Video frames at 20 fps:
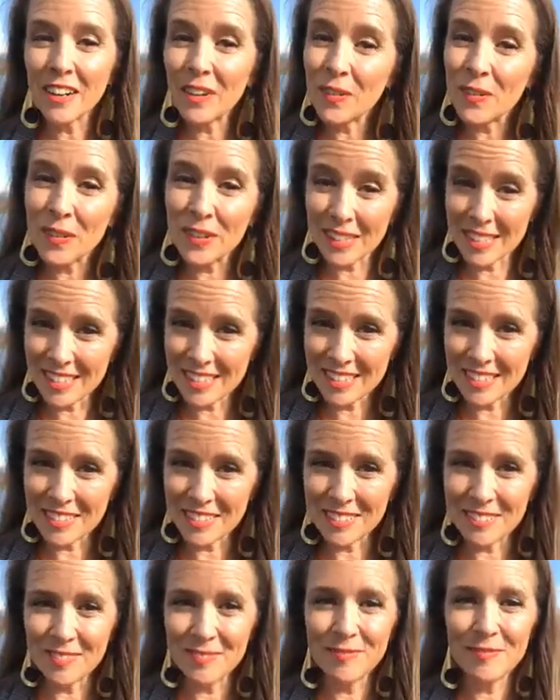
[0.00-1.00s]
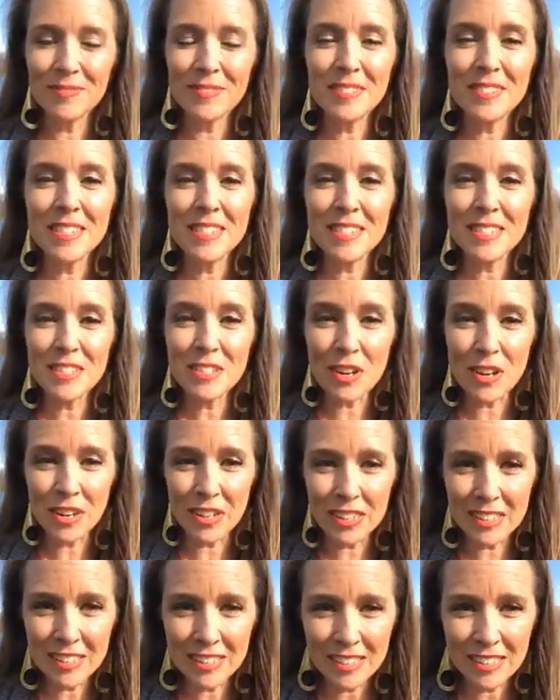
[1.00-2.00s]
are going to
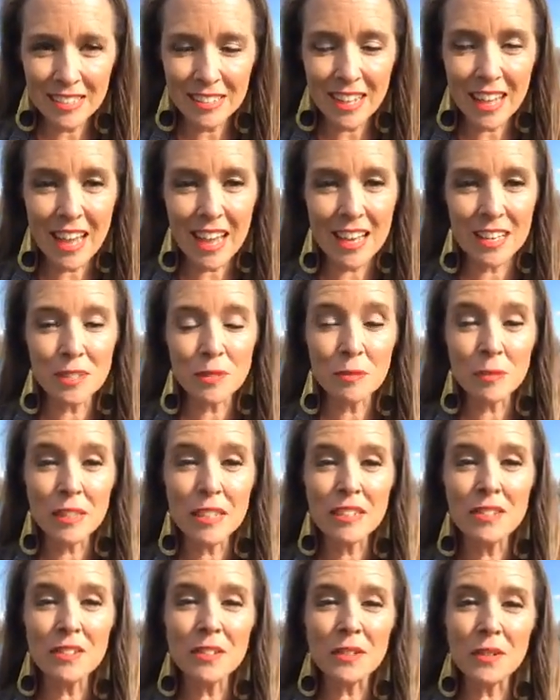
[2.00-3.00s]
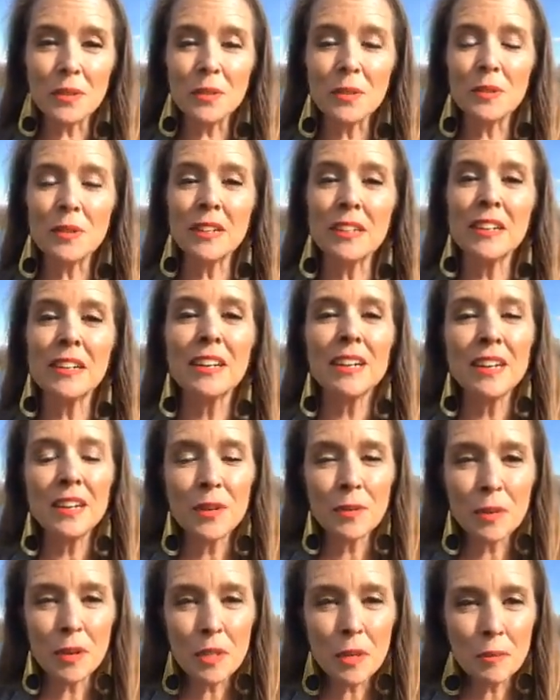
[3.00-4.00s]
start as we do
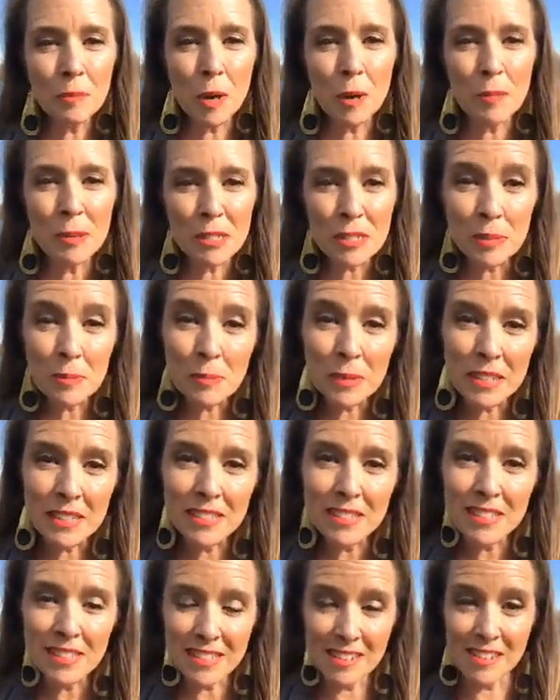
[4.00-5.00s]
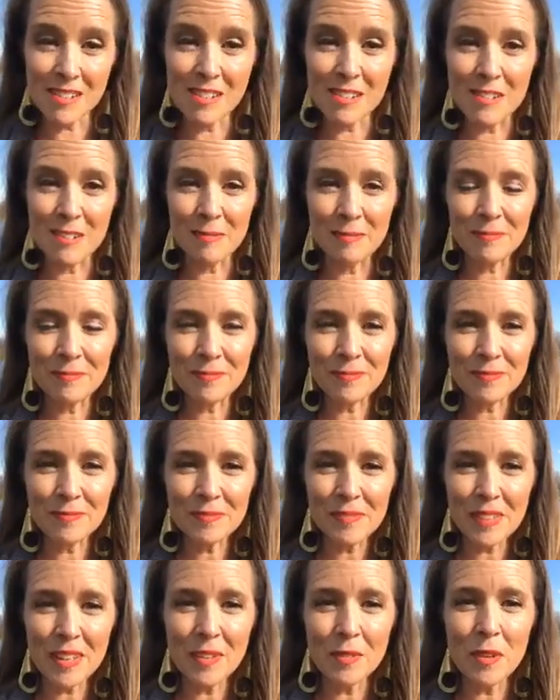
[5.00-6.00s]
with a moment to be still,
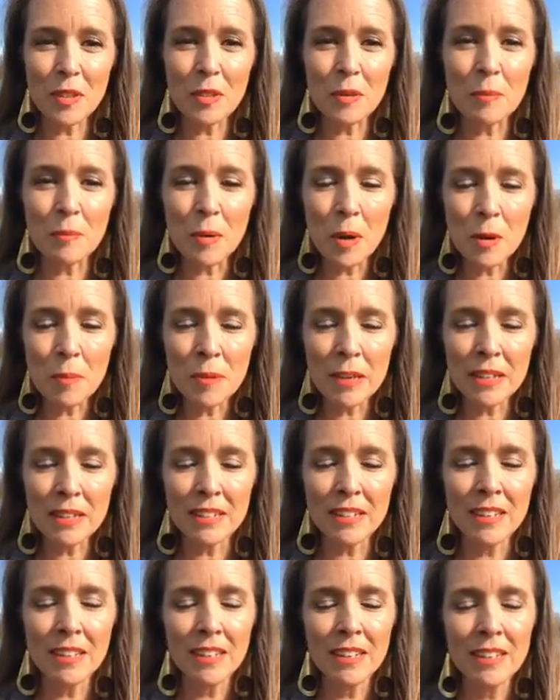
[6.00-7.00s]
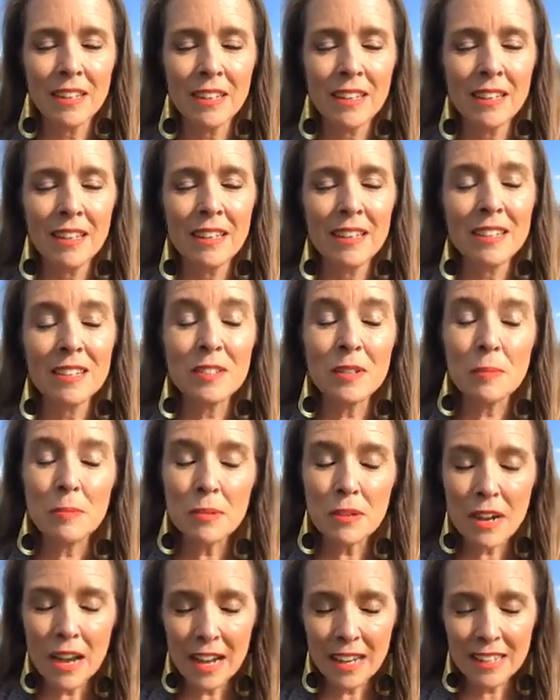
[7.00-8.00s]
with a moment to
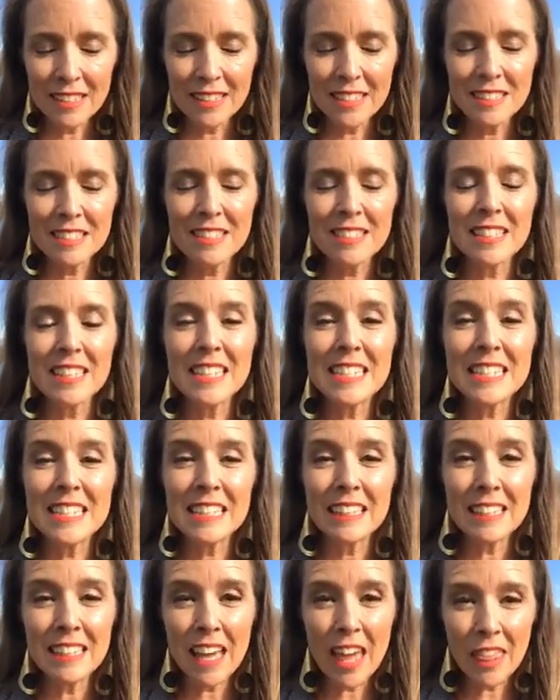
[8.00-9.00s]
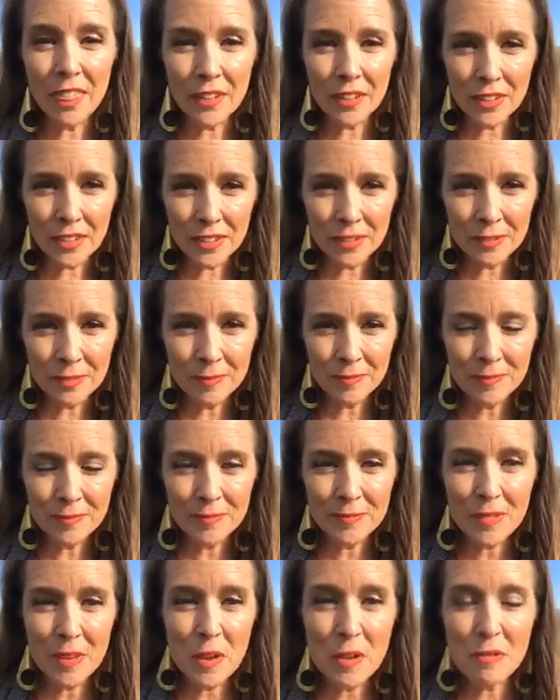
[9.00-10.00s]
practice together,
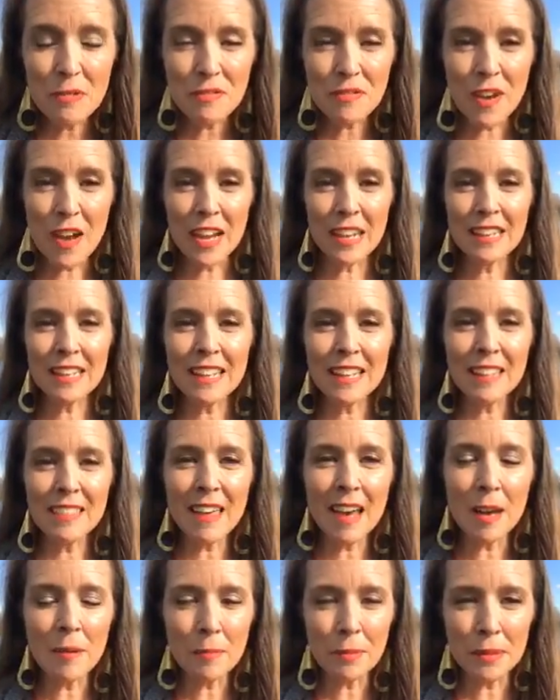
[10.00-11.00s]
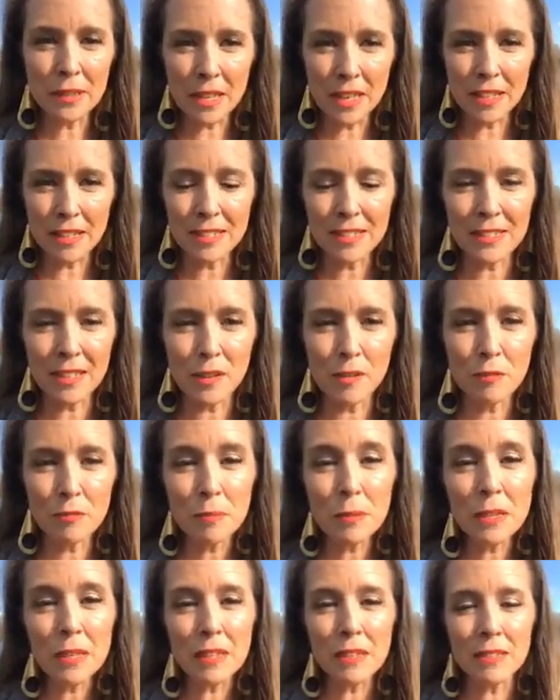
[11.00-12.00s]
finding that place of
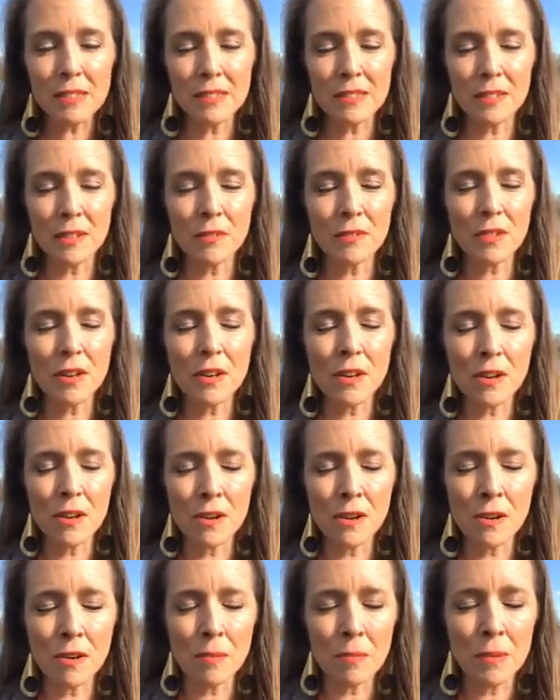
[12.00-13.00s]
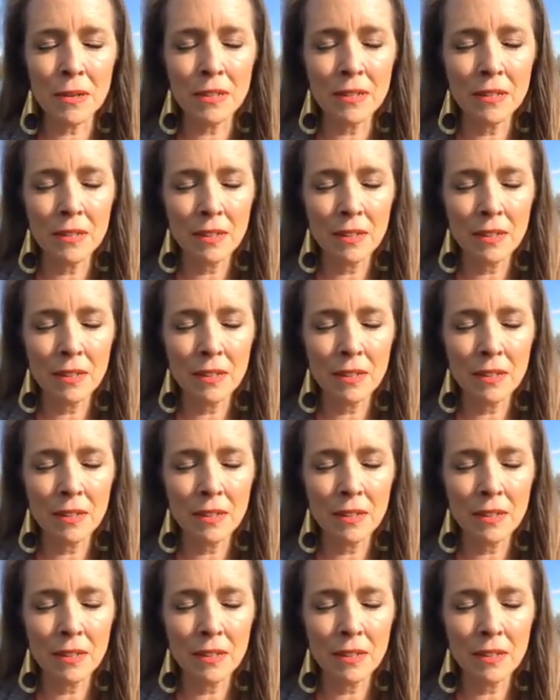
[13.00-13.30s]
peace, of calm,